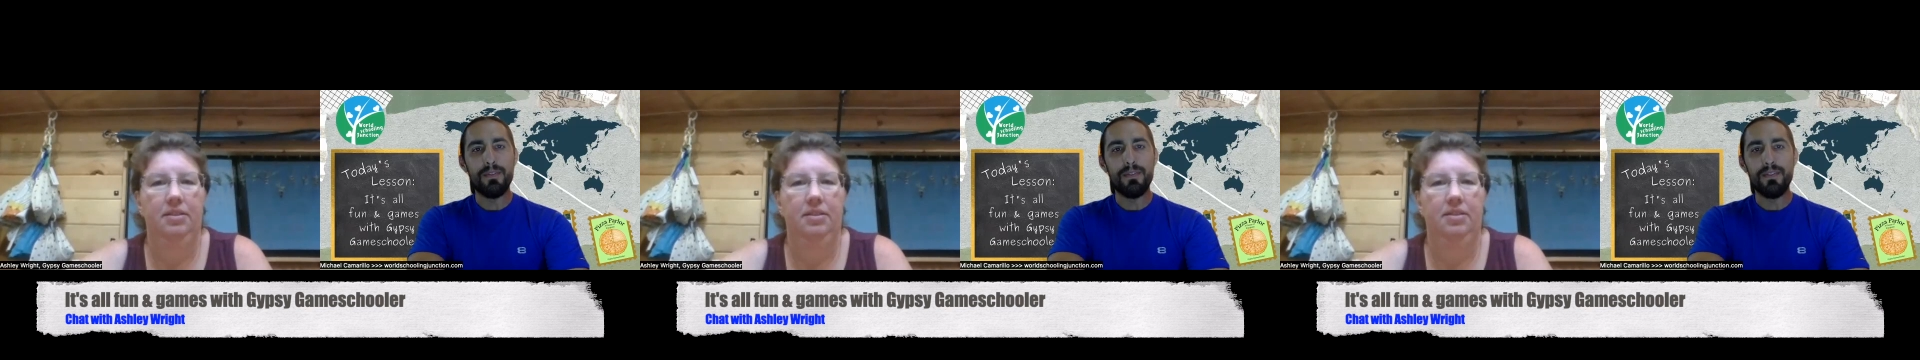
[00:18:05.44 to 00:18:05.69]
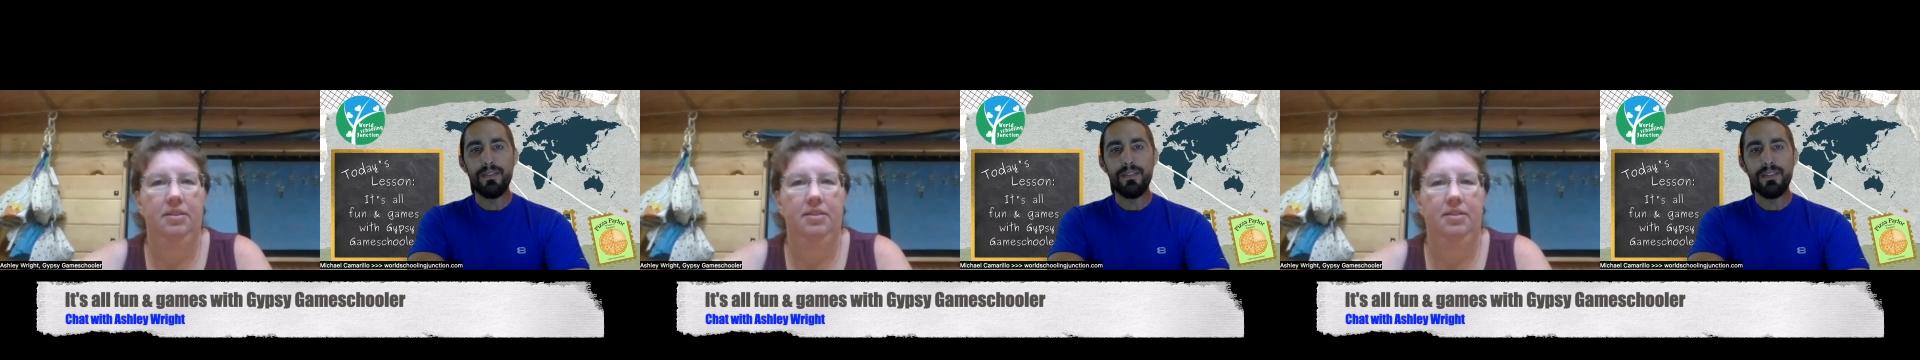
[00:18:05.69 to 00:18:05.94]

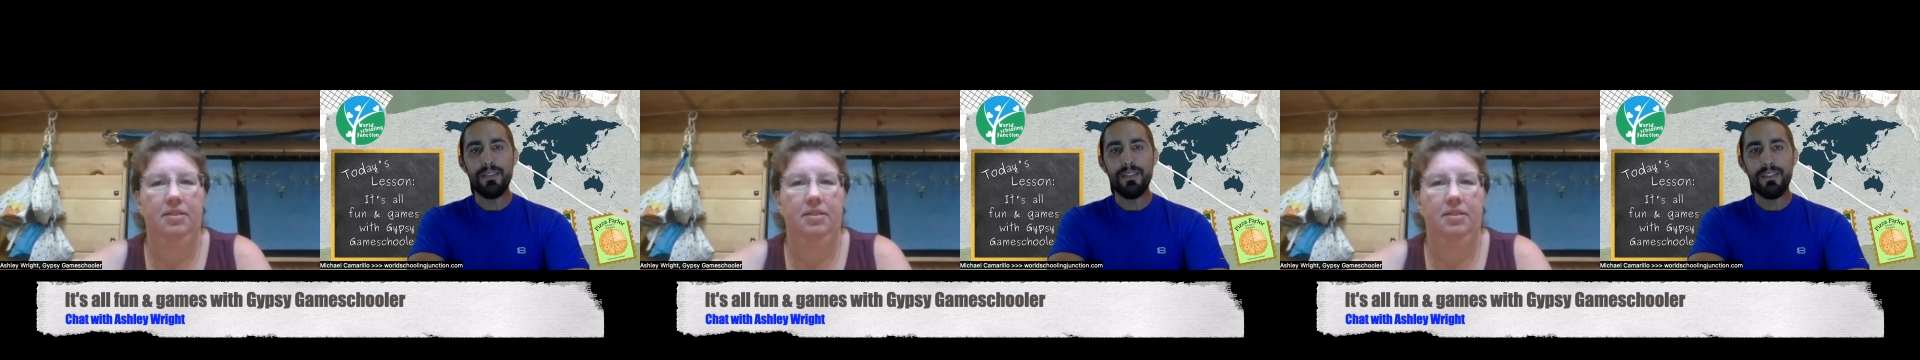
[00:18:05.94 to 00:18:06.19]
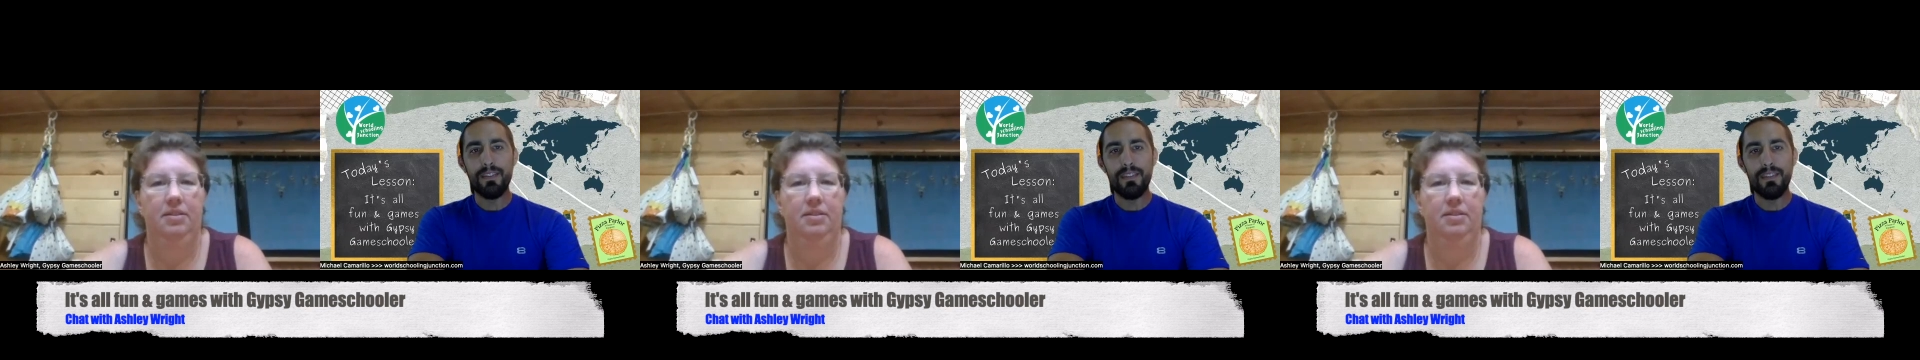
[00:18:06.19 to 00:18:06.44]

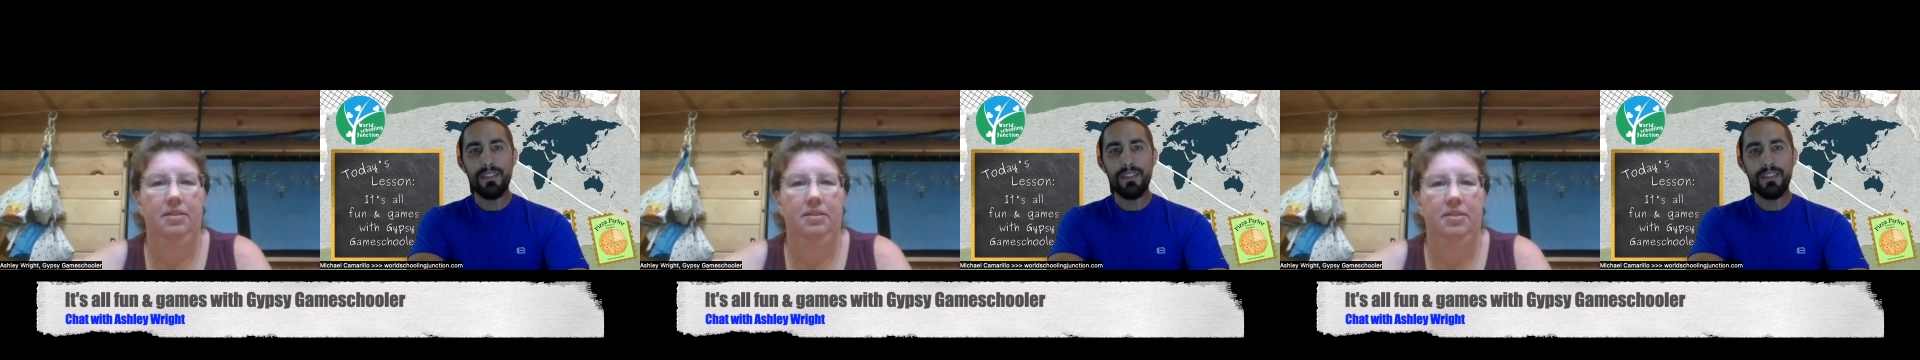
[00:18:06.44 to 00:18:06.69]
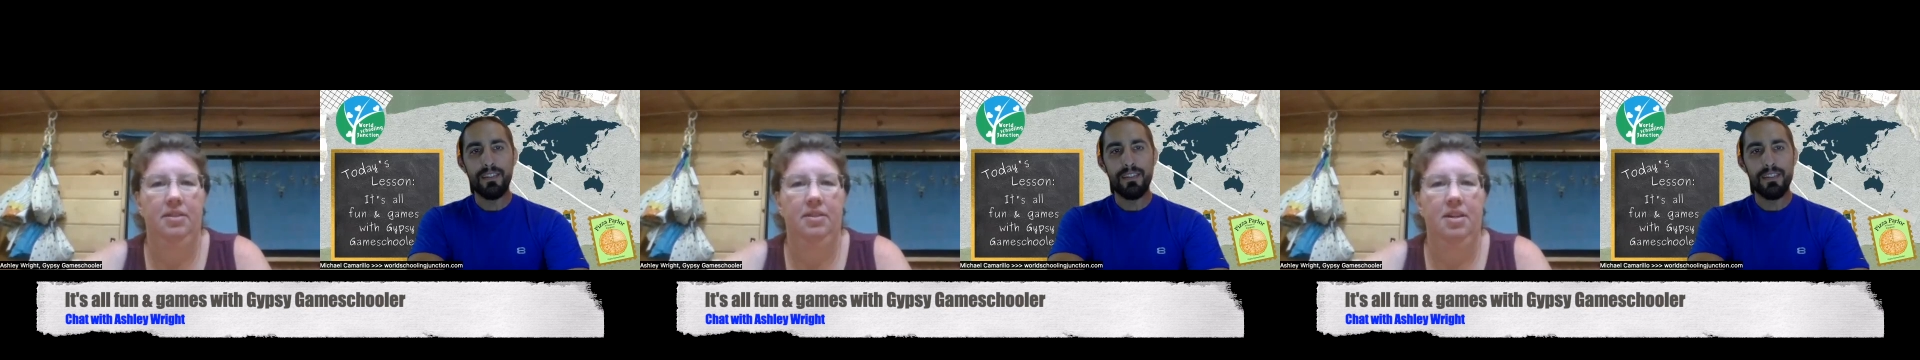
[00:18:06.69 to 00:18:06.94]

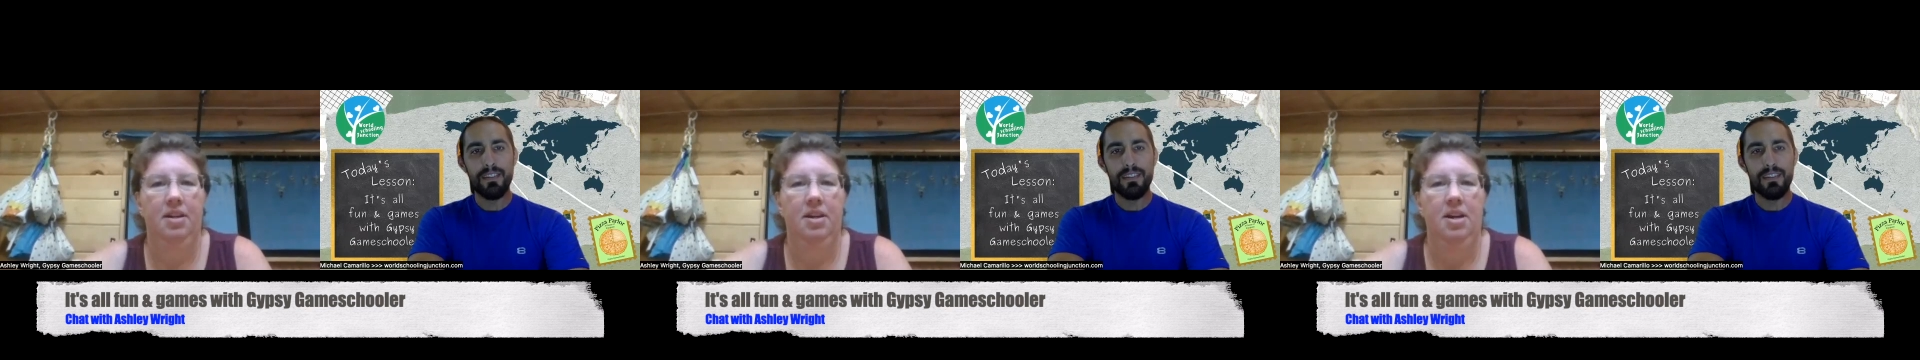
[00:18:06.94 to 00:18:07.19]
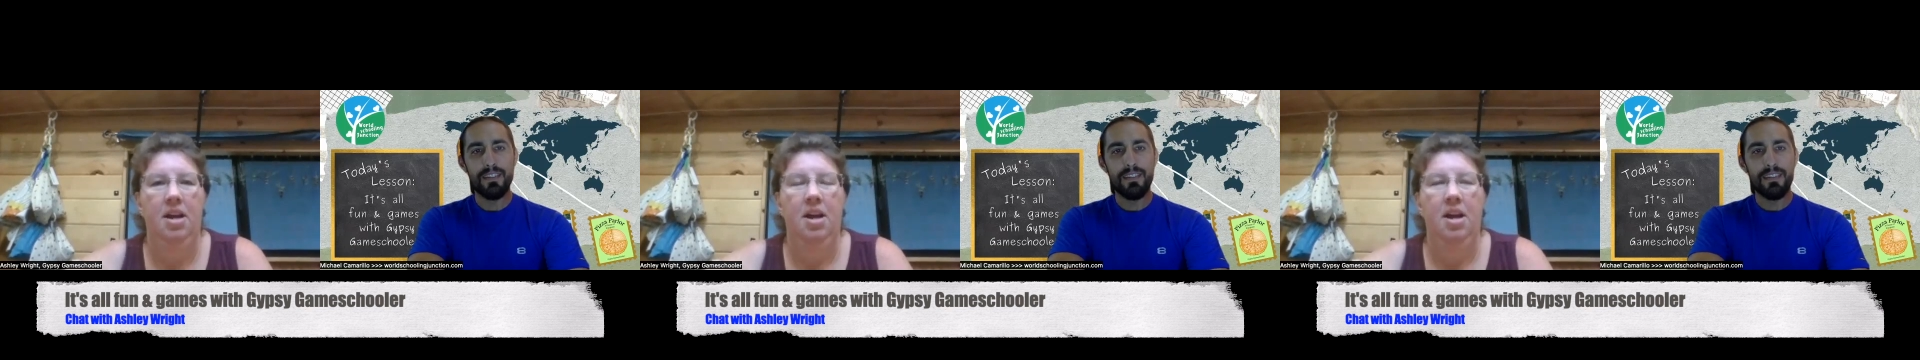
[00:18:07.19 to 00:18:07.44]

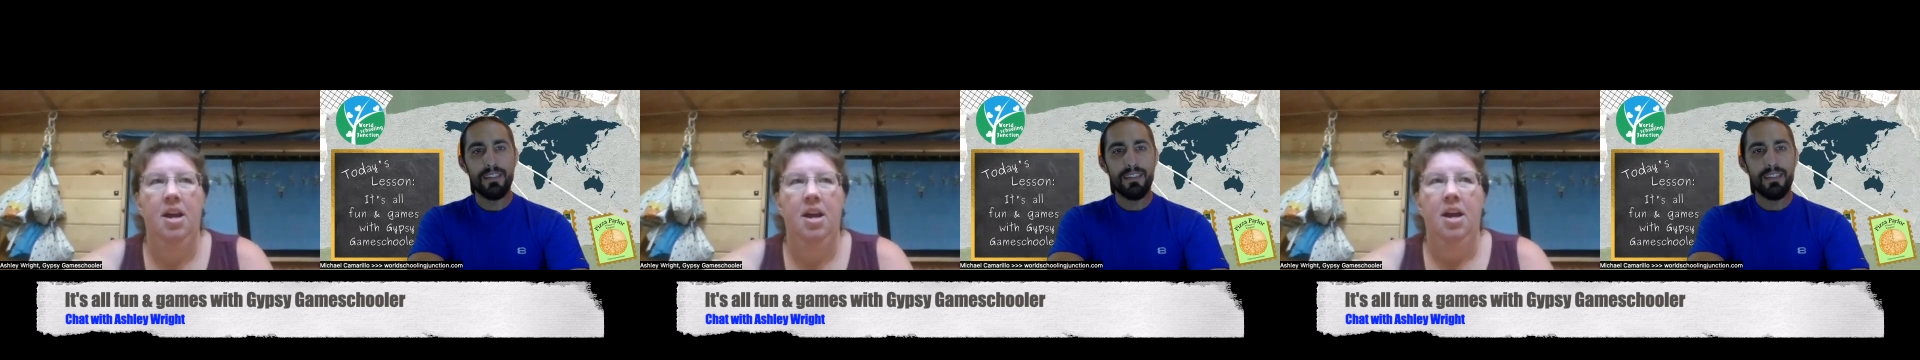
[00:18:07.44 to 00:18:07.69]
Nobody speaks.